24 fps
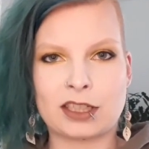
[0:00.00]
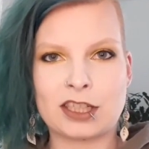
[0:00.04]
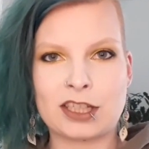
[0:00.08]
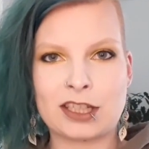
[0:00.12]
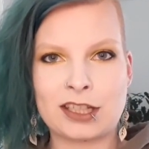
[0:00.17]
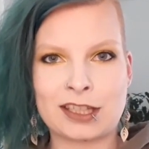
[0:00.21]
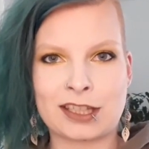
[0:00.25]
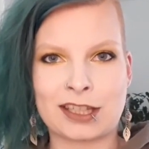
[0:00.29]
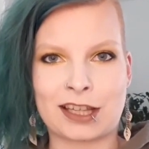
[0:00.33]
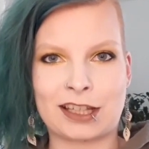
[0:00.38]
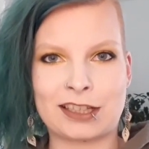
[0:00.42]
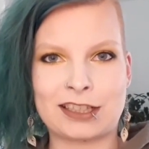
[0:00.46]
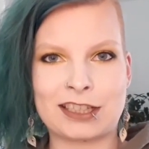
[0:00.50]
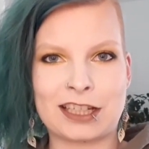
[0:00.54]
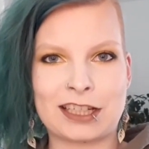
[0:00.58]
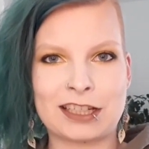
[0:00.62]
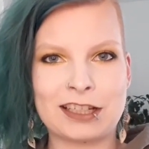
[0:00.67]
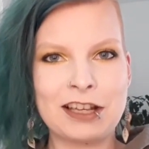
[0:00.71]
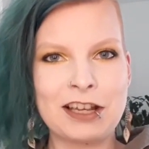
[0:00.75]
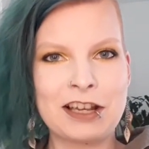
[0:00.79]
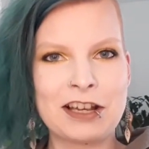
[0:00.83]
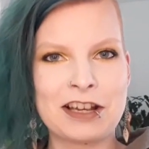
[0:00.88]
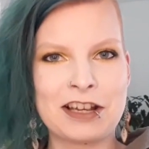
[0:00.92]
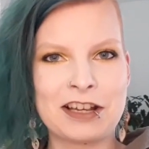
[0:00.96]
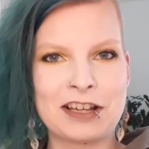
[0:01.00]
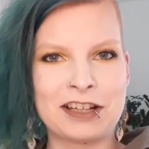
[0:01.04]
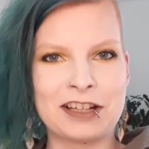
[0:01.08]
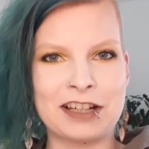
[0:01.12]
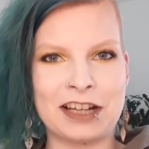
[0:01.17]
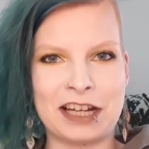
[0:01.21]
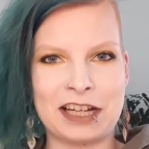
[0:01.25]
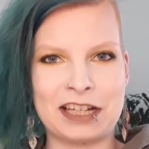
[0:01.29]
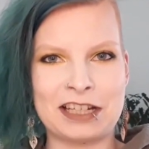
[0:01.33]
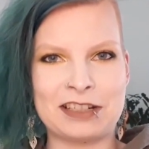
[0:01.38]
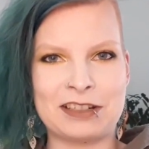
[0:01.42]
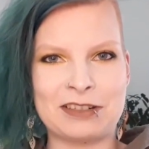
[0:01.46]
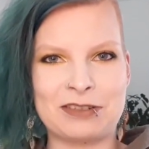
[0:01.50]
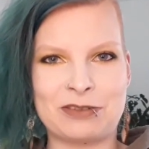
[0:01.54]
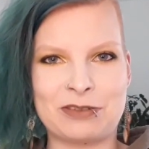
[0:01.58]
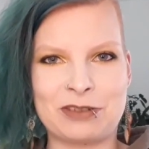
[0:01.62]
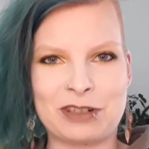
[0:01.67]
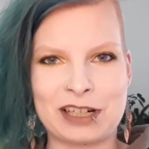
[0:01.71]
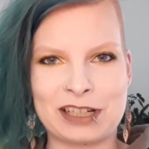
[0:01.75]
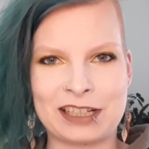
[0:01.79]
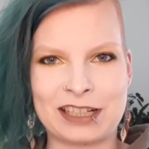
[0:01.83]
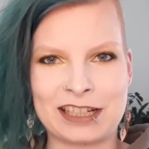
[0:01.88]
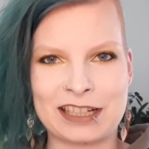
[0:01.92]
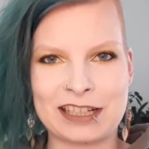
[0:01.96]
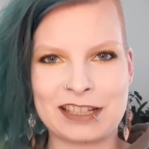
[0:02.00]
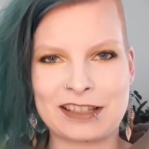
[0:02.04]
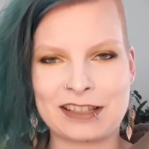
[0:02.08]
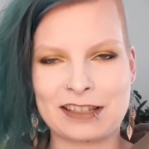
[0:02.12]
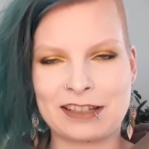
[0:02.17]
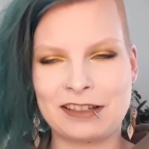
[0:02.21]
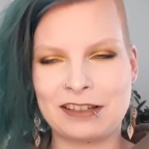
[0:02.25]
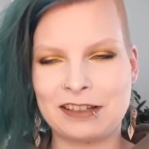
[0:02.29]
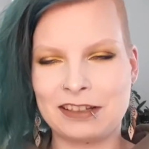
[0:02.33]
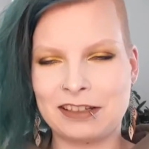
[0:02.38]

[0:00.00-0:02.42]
Exciting. I didn't realize